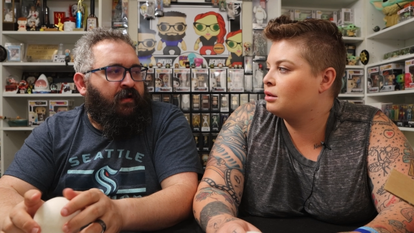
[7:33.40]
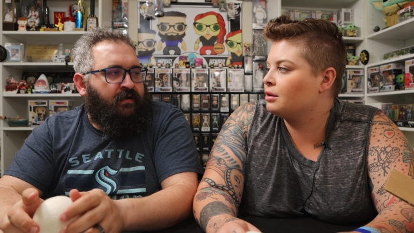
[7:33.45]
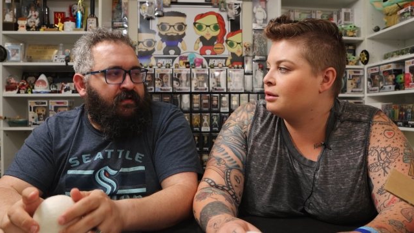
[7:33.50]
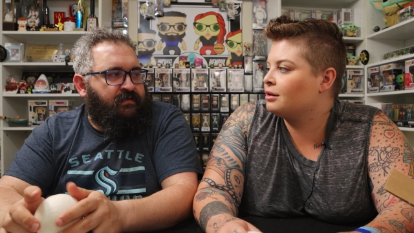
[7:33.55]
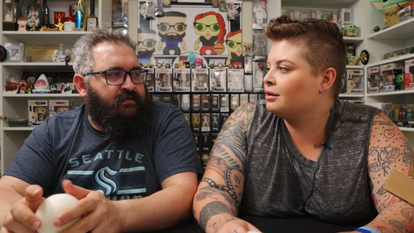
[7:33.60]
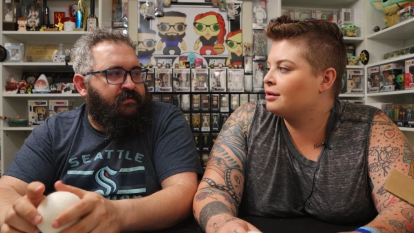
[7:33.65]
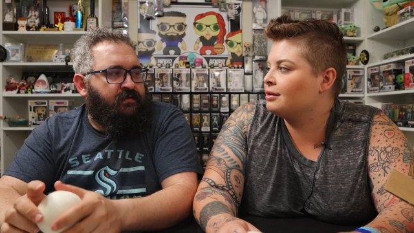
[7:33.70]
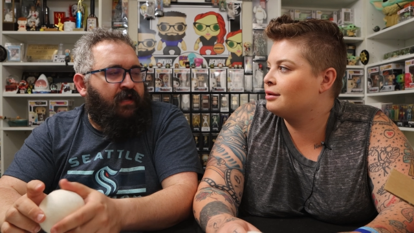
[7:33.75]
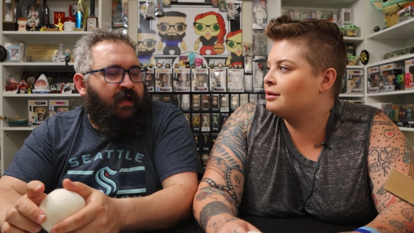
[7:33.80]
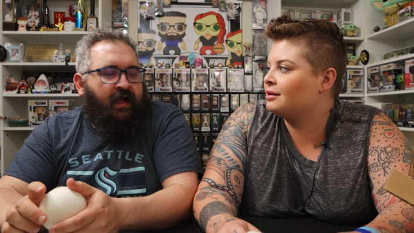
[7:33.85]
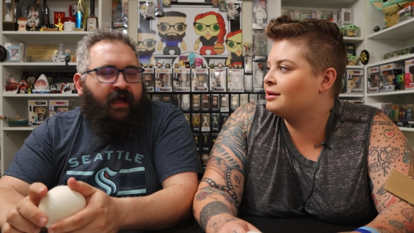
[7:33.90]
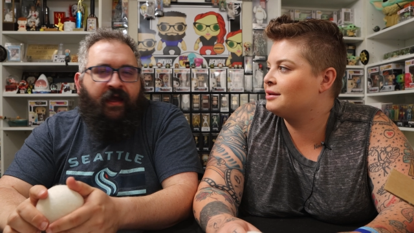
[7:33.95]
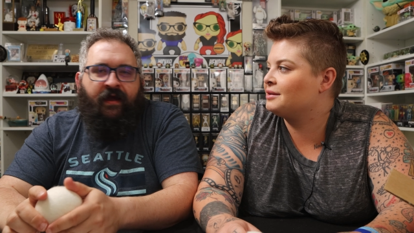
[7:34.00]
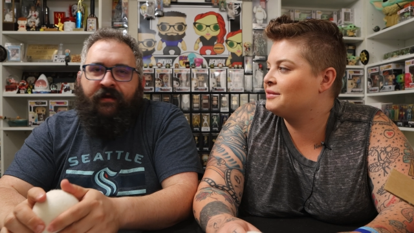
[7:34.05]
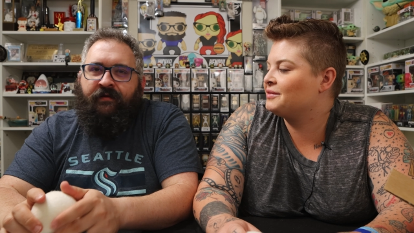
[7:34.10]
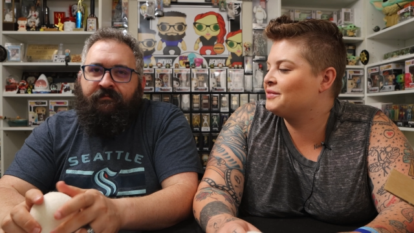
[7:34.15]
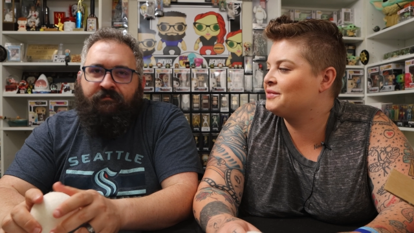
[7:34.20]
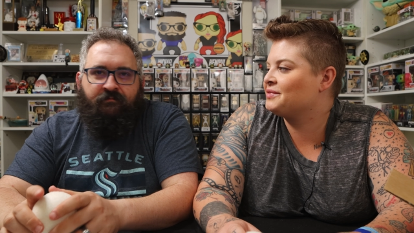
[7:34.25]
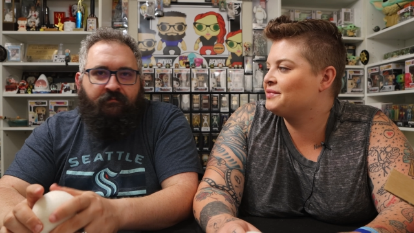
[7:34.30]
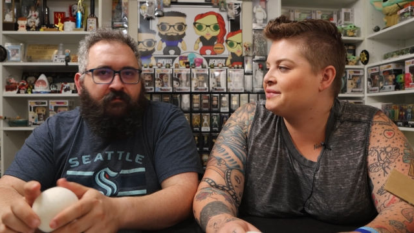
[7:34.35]
Speaker 1: lungs.
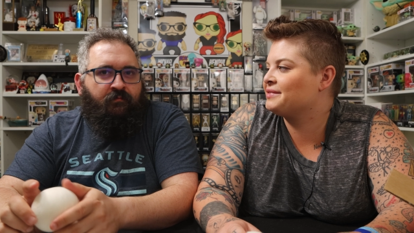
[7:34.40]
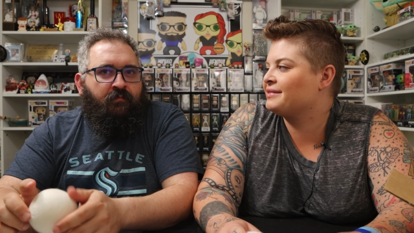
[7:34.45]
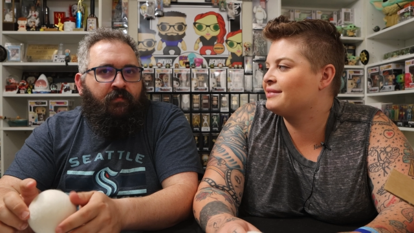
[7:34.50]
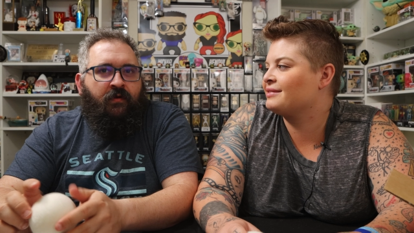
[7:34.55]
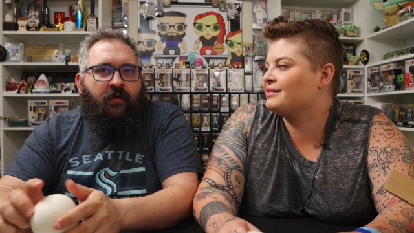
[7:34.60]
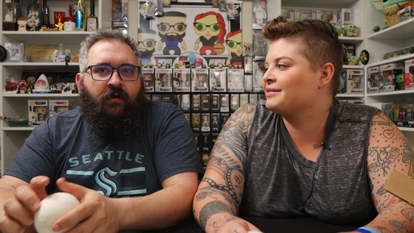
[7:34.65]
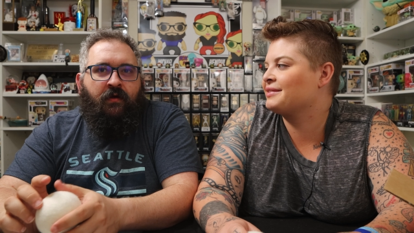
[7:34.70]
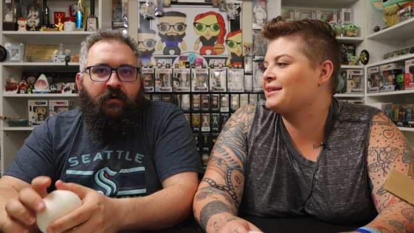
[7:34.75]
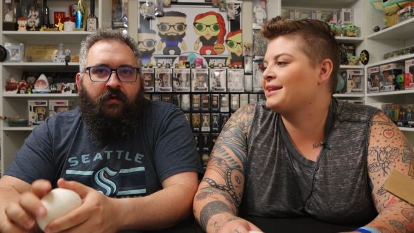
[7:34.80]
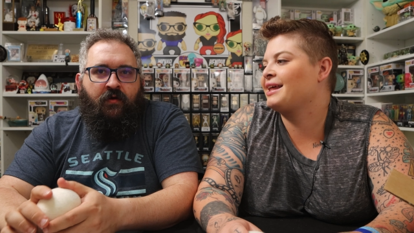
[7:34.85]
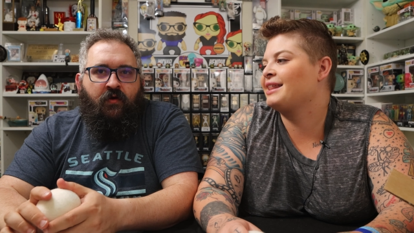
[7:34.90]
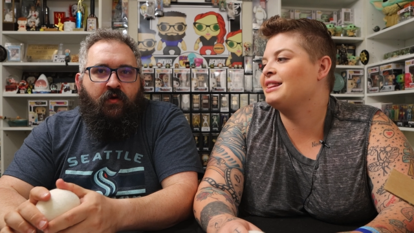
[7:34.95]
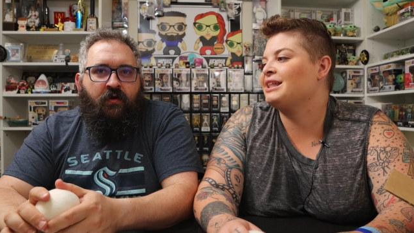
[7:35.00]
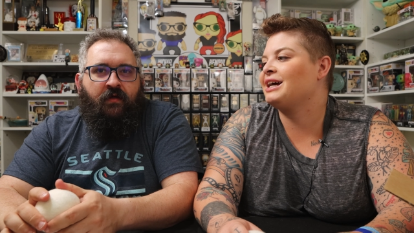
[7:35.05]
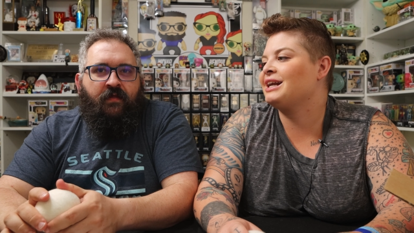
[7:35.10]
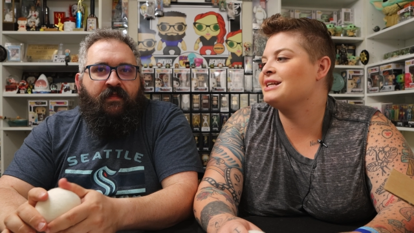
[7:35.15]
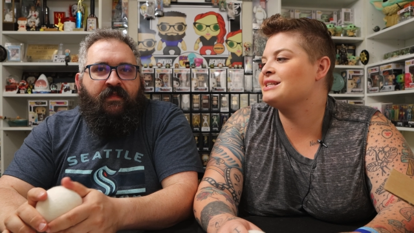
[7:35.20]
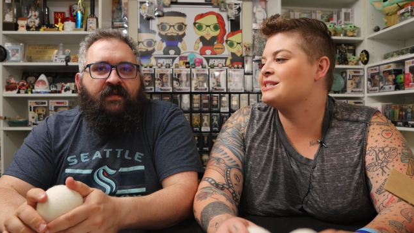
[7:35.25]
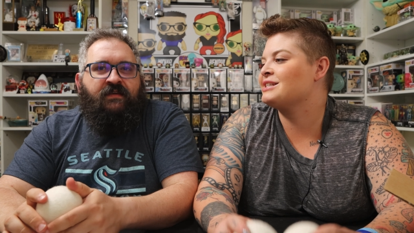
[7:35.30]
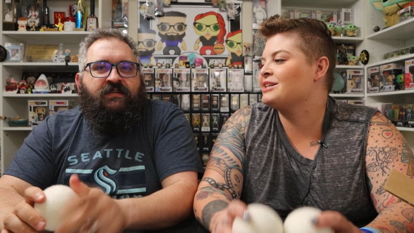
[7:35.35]
I
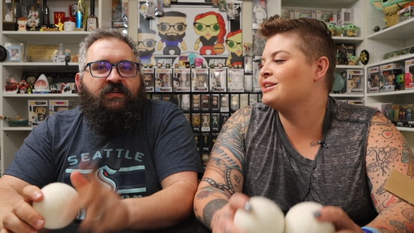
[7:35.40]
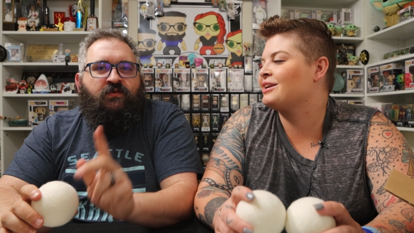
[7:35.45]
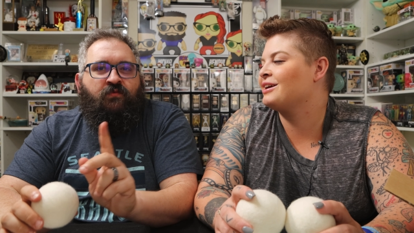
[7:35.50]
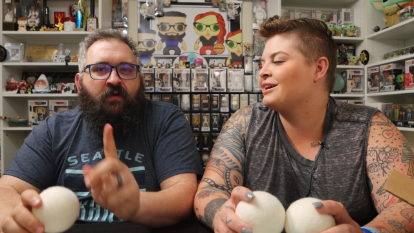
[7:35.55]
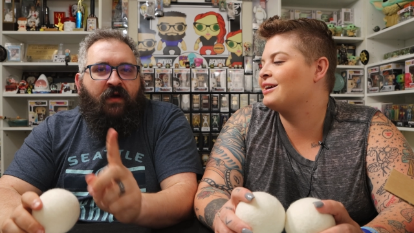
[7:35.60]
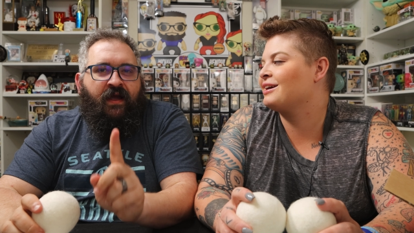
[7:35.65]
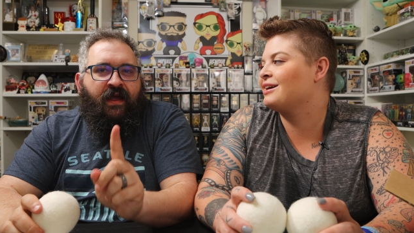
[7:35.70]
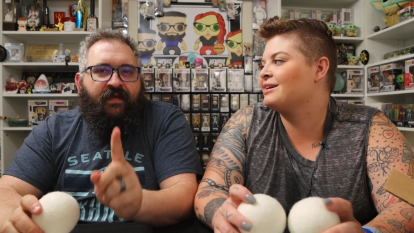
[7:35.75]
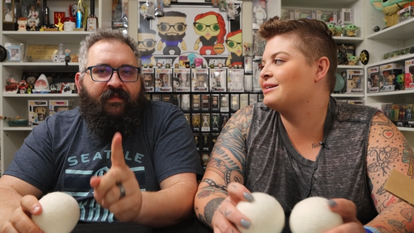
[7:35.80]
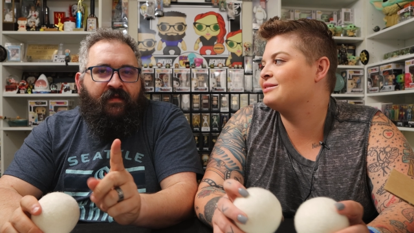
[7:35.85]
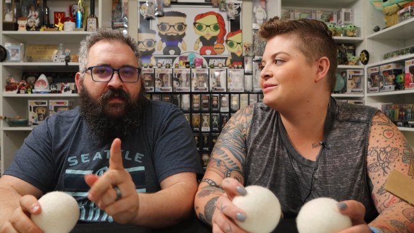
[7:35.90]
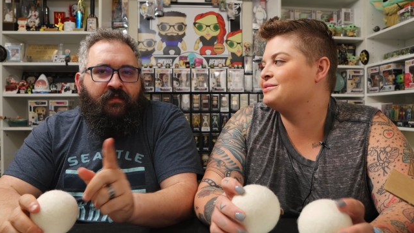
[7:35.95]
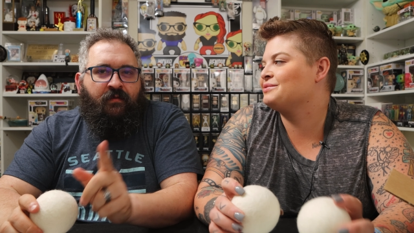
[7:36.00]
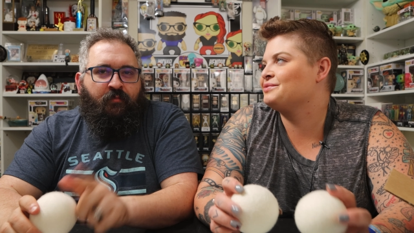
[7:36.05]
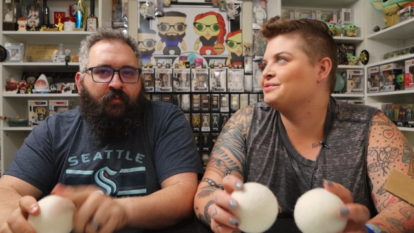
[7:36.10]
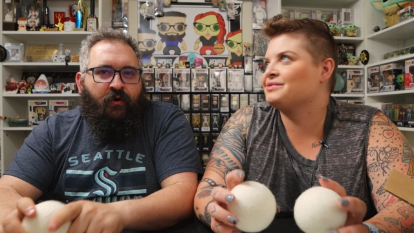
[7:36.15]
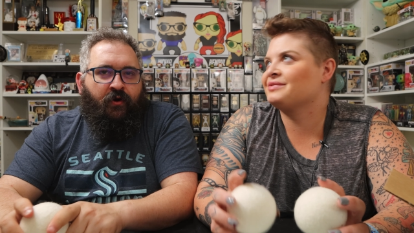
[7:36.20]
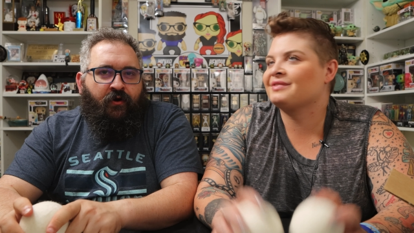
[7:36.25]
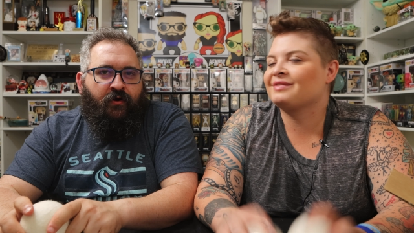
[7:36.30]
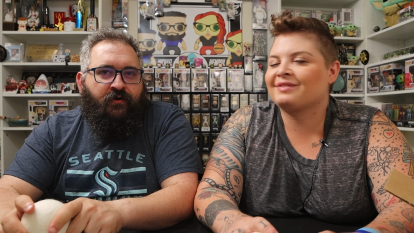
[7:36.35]
that is, this is why I
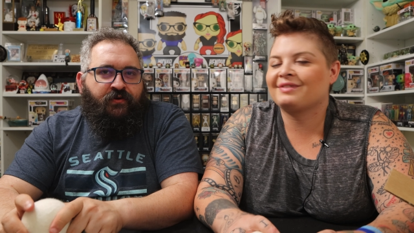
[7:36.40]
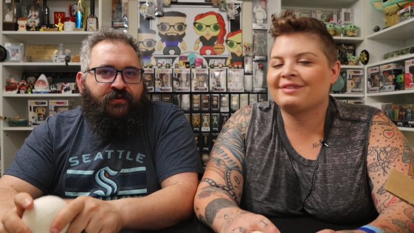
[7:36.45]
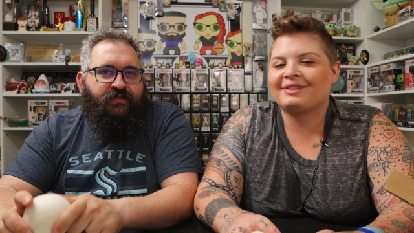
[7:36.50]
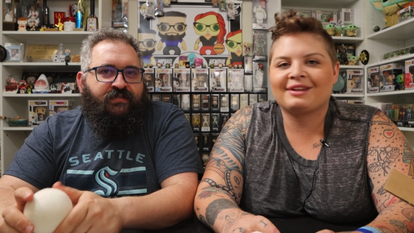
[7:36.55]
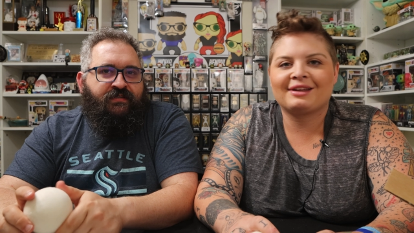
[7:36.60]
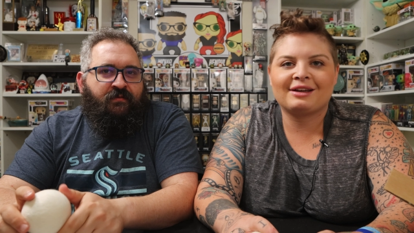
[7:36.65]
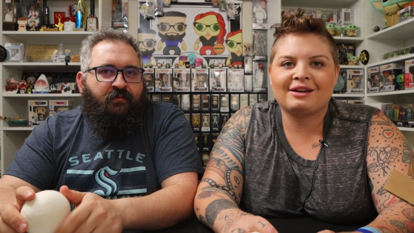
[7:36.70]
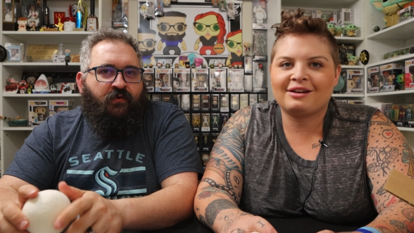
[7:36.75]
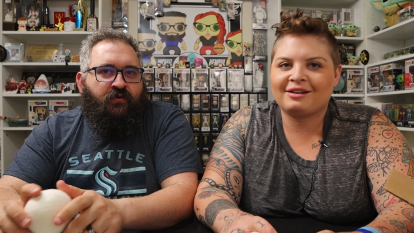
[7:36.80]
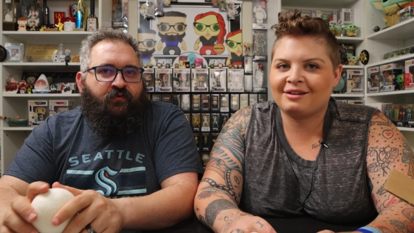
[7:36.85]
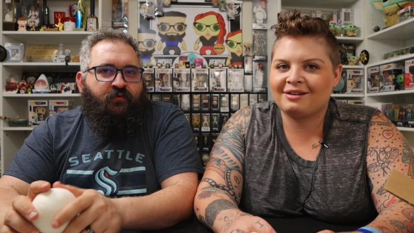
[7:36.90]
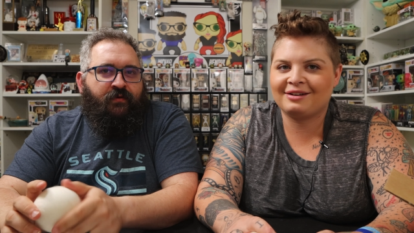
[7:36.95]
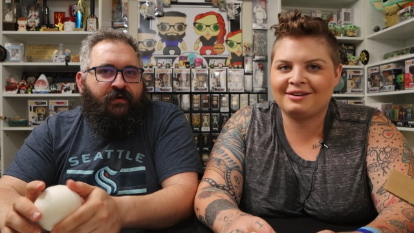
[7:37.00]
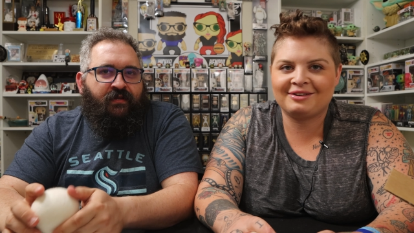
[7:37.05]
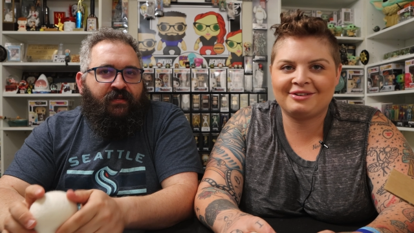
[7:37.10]
think The Purge is the most